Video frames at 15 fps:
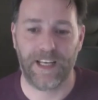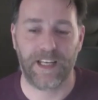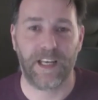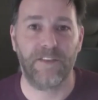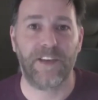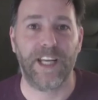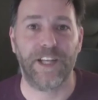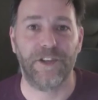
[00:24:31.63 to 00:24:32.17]

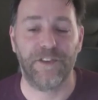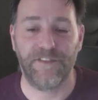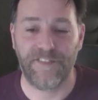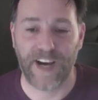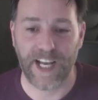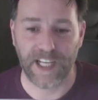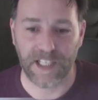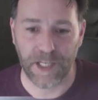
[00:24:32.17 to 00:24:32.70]
love getting you
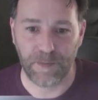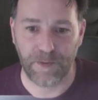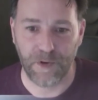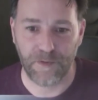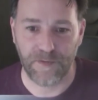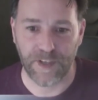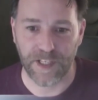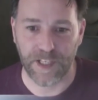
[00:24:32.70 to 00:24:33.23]
fired up,
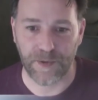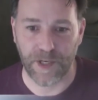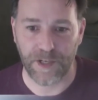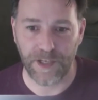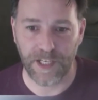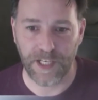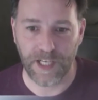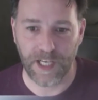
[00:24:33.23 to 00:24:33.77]
hopefully as
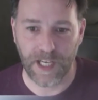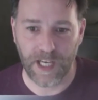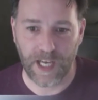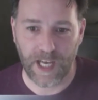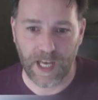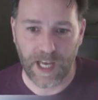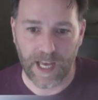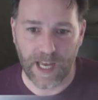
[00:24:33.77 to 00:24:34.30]
well.
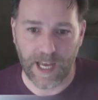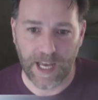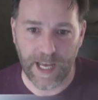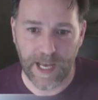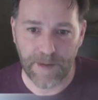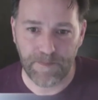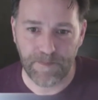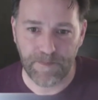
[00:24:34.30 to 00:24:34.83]

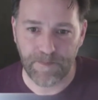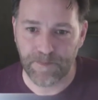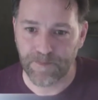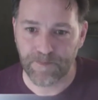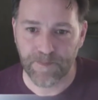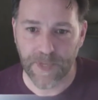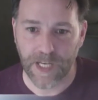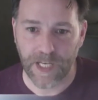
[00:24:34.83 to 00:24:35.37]
No,
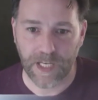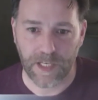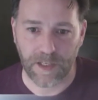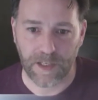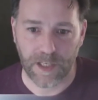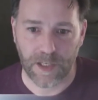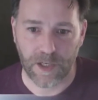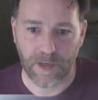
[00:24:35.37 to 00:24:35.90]

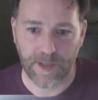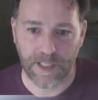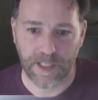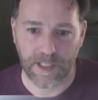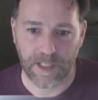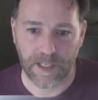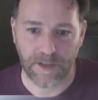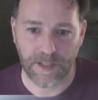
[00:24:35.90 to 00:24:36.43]
the comments are
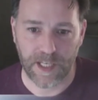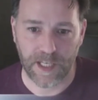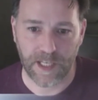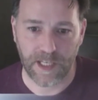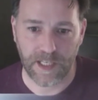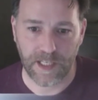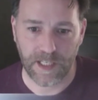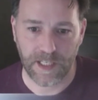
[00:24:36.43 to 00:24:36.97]
still
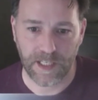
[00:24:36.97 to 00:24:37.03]
sticking.